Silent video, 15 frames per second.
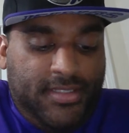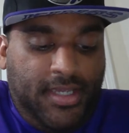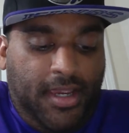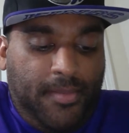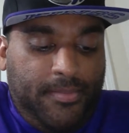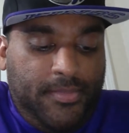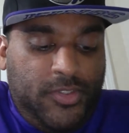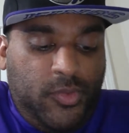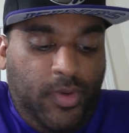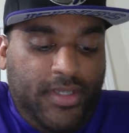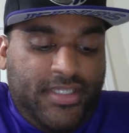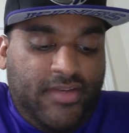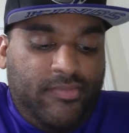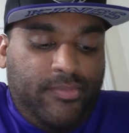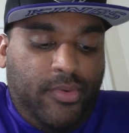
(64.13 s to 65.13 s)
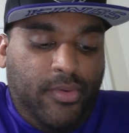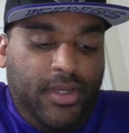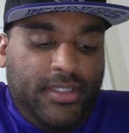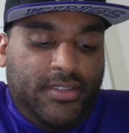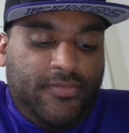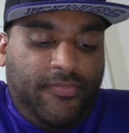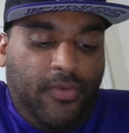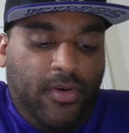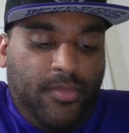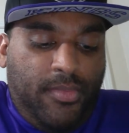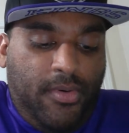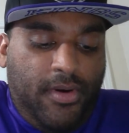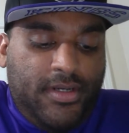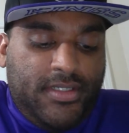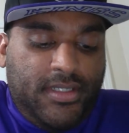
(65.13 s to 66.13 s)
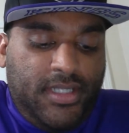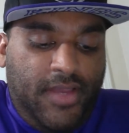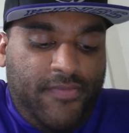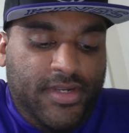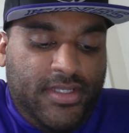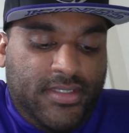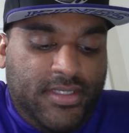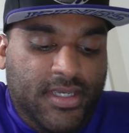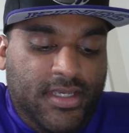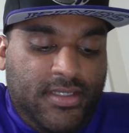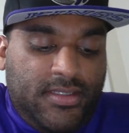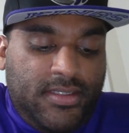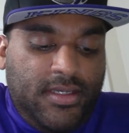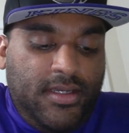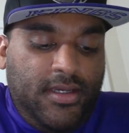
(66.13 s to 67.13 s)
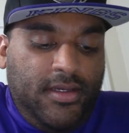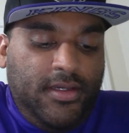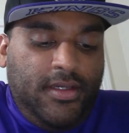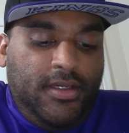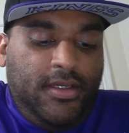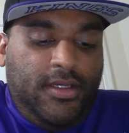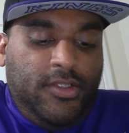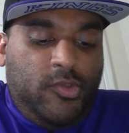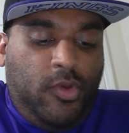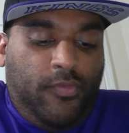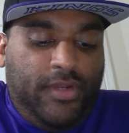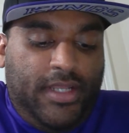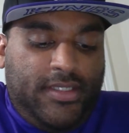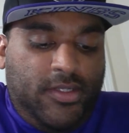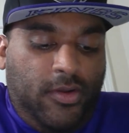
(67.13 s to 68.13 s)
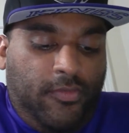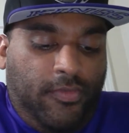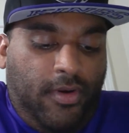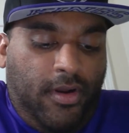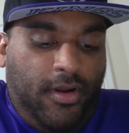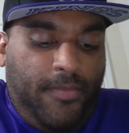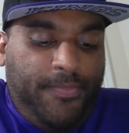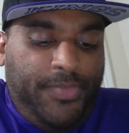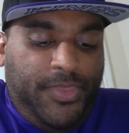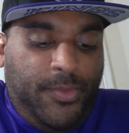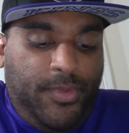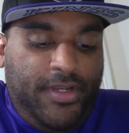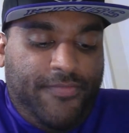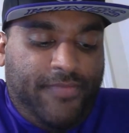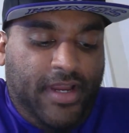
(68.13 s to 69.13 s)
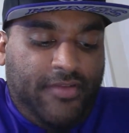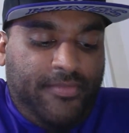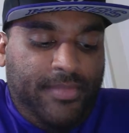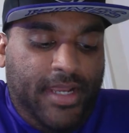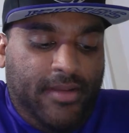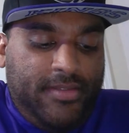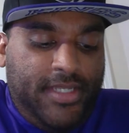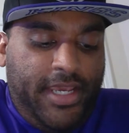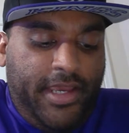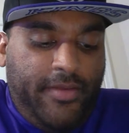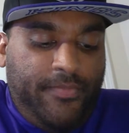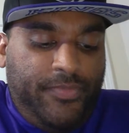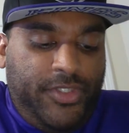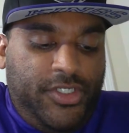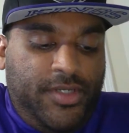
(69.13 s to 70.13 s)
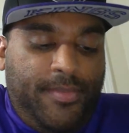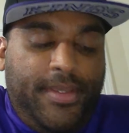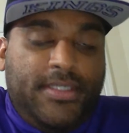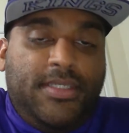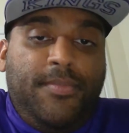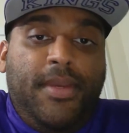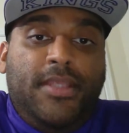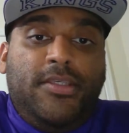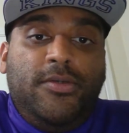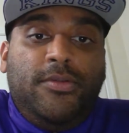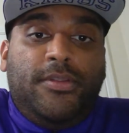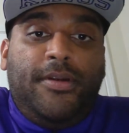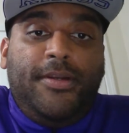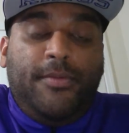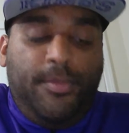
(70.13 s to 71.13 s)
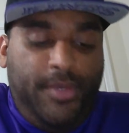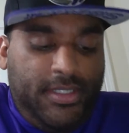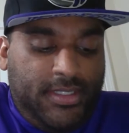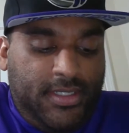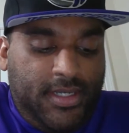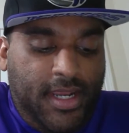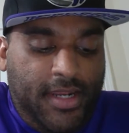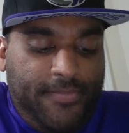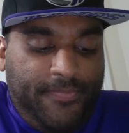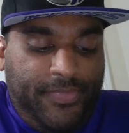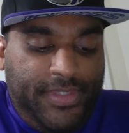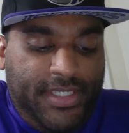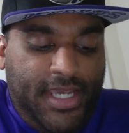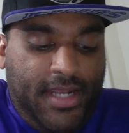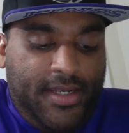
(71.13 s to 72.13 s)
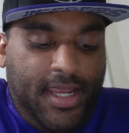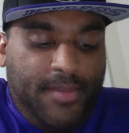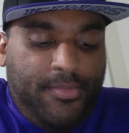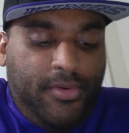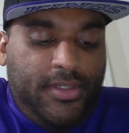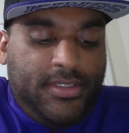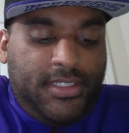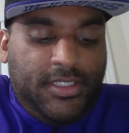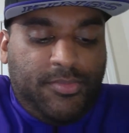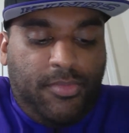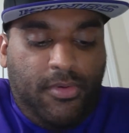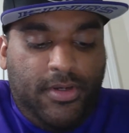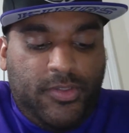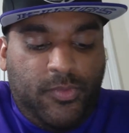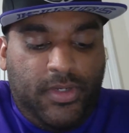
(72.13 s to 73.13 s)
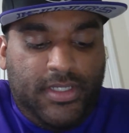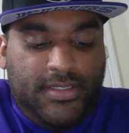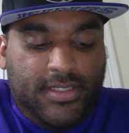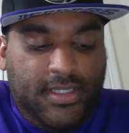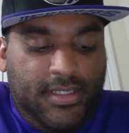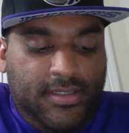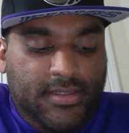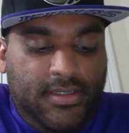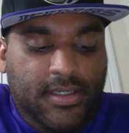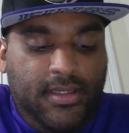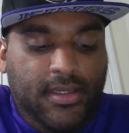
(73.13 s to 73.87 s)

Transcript: time. 27 points, 4 boards, 11 assists, 12 of 19 overall, 3 of 5 from downtown. Chimezie Metu in 31 minutes tonight, he had 9.6 boards, 1 assist.